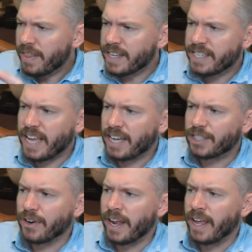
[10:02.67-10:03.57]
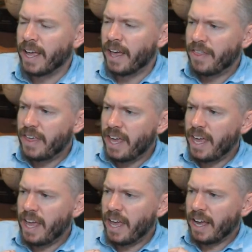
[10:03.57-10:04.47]
this century,
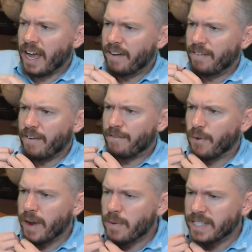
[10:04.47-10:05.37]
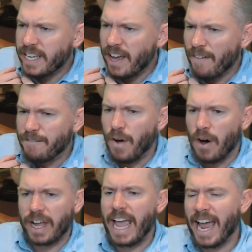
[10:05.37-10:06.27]
the kind of frequency of
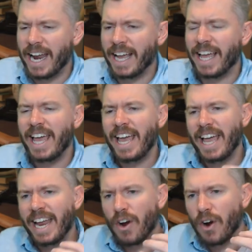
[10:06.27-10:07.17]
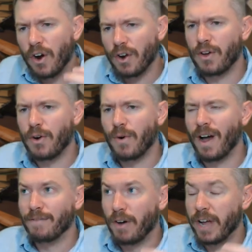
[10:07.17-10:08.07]
volcanic and earth
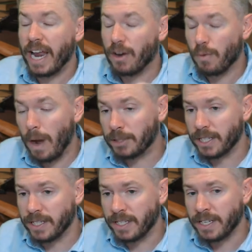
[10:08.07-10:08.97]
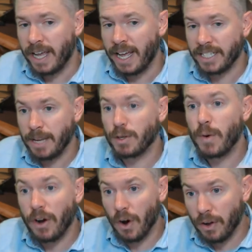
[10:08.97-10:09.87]
uh, volcanic eruptions and
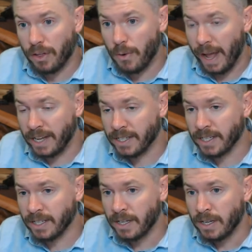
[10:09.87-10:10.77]
subsequent earthquakes